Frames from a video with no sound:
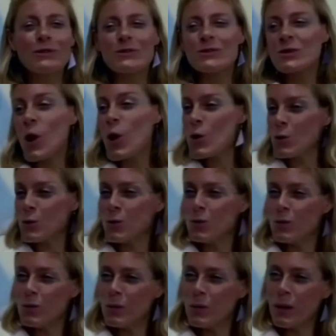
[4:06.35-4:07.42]
so
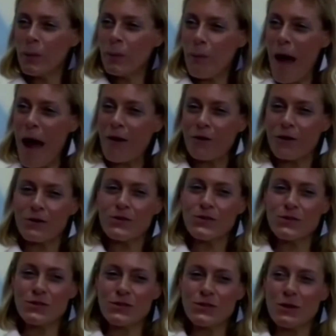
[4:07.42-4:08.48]

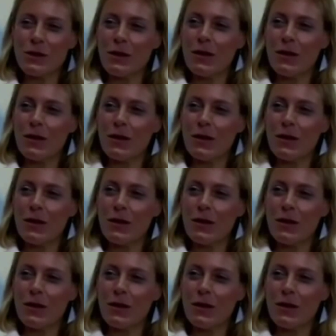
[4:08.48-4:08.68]
embarrassed